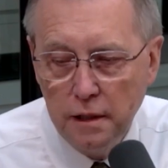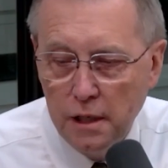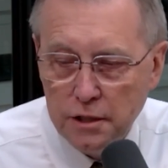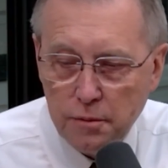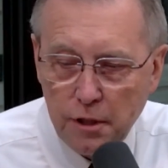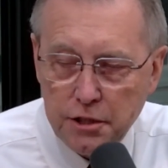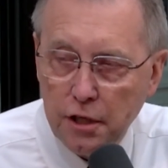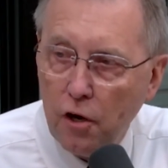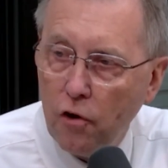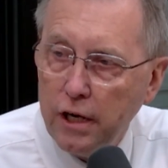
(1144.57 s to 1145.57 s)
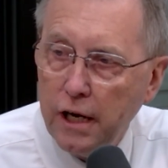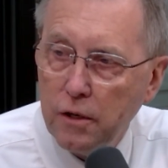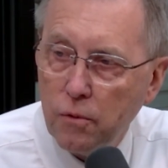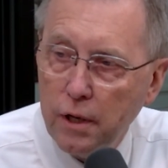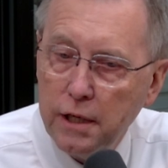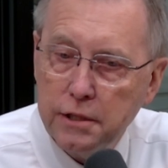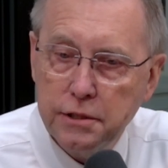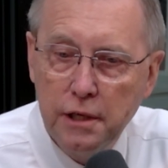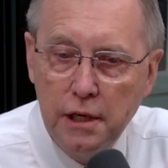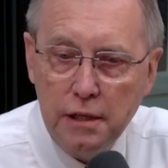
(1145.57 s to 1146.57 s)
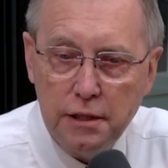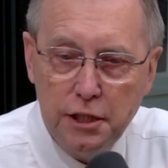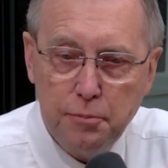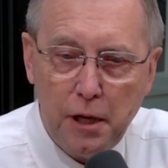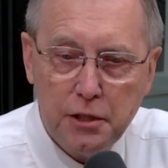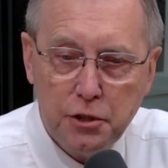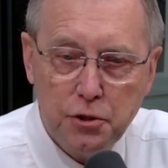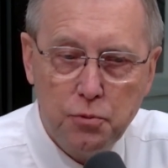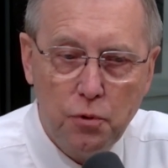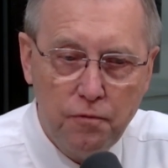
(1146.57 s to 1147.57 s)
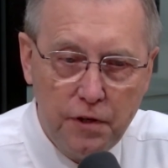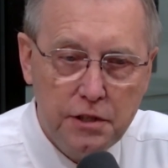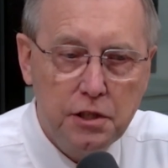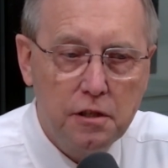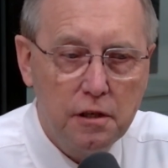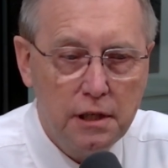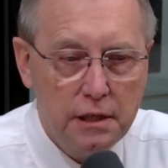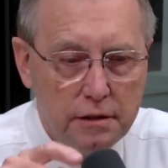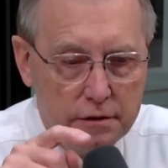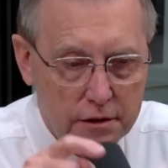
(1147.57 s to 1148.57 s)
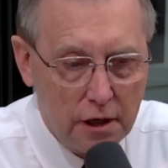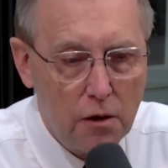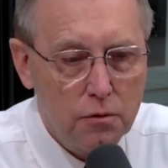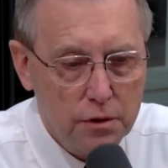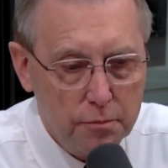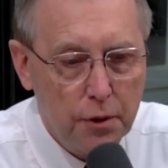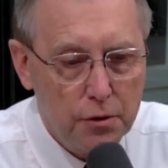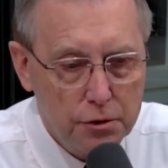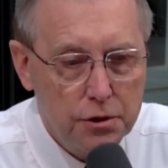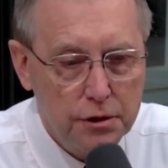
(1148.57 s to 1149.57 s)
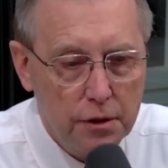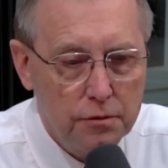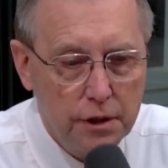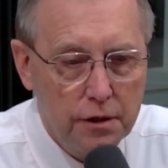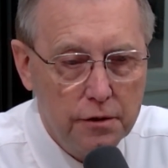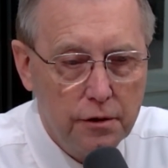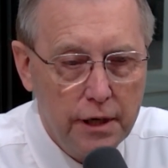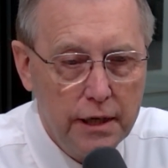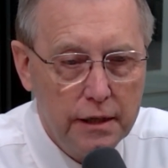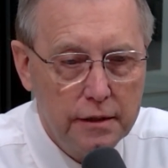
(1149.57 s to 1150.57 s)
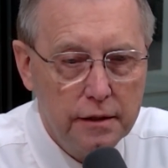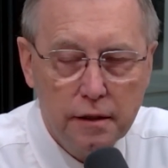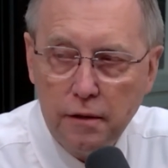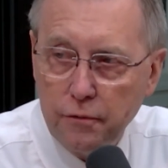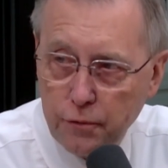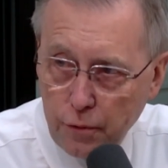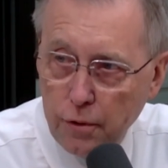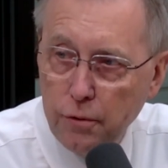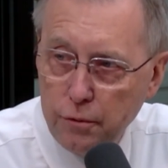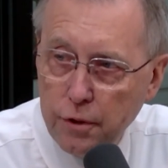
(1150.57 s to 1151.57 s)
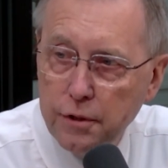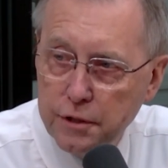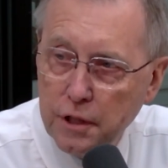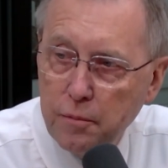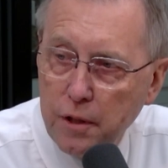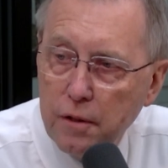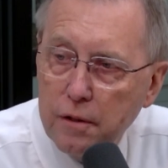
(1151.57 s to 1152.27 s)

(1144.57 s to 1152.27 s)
somebody's in cardiac arrest, dispatchers will physically talk the person on the other end through doing CPR.